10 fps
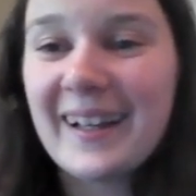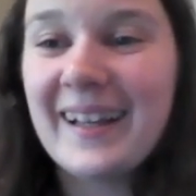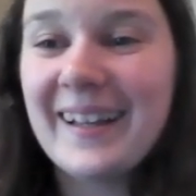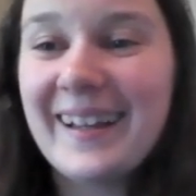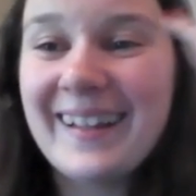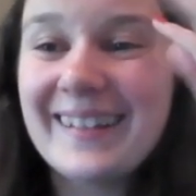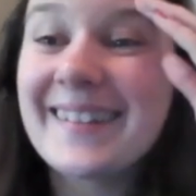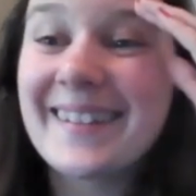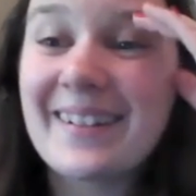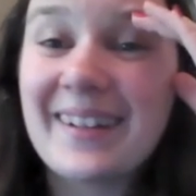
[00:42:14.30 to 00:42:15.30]
And
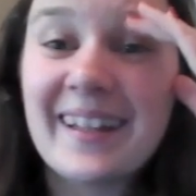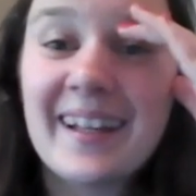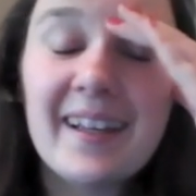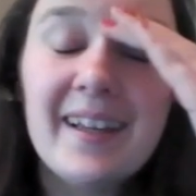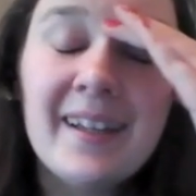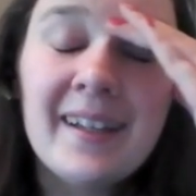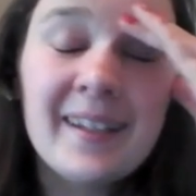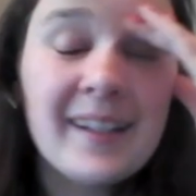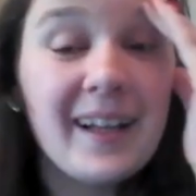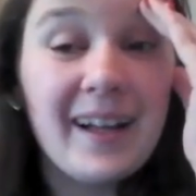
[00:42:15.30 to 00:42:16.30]
so I'm
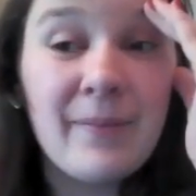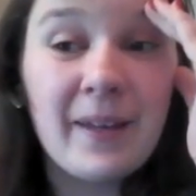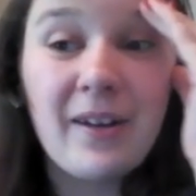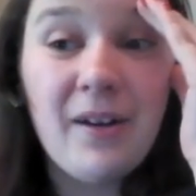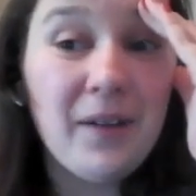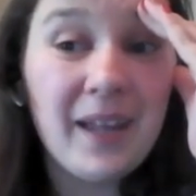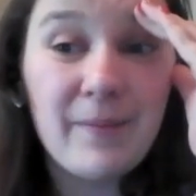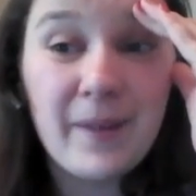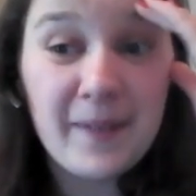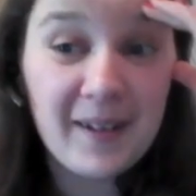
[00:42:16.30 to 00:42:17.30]
like, okay,
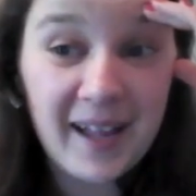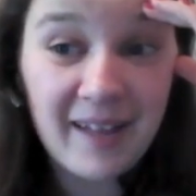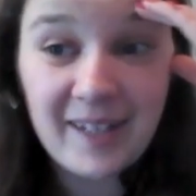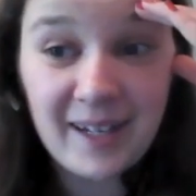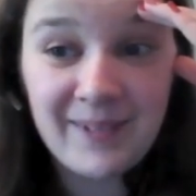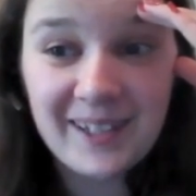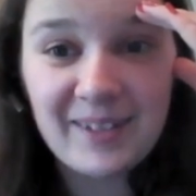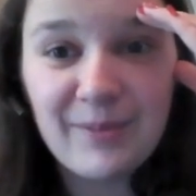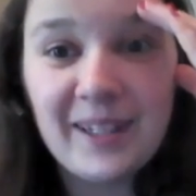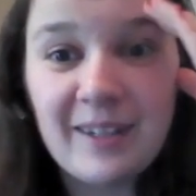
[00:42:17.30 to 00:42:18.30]
maybe I'll have time
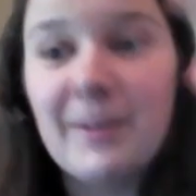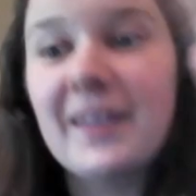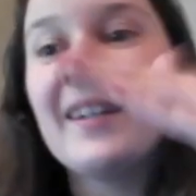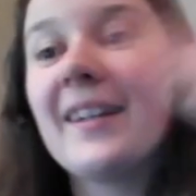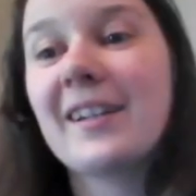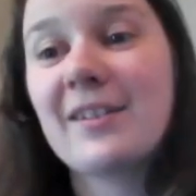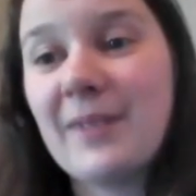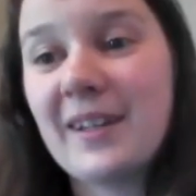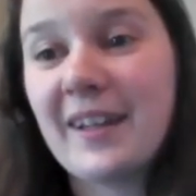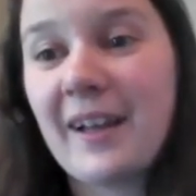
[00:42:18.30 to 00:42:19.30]
next week. But then next
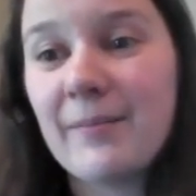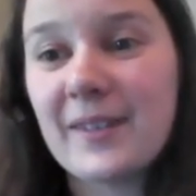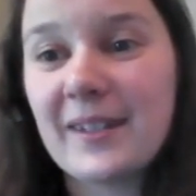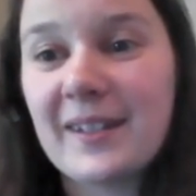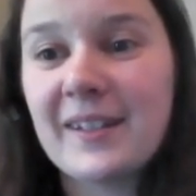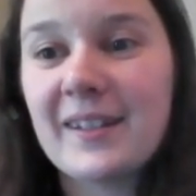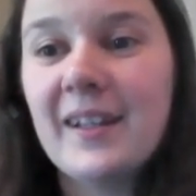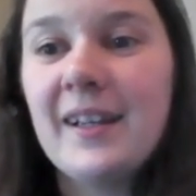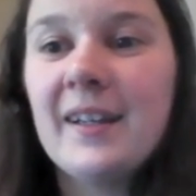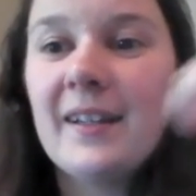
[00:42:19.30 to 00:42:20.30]
week comes and it's,
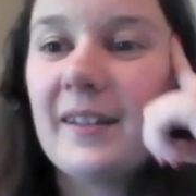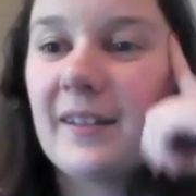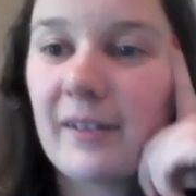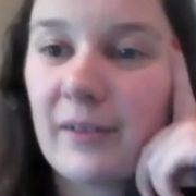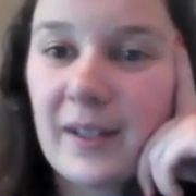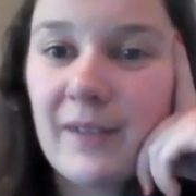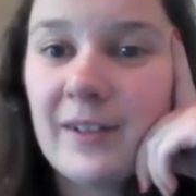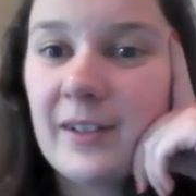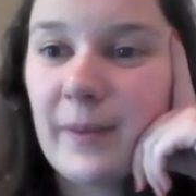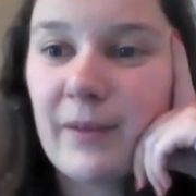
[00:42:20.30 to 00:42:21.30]
even just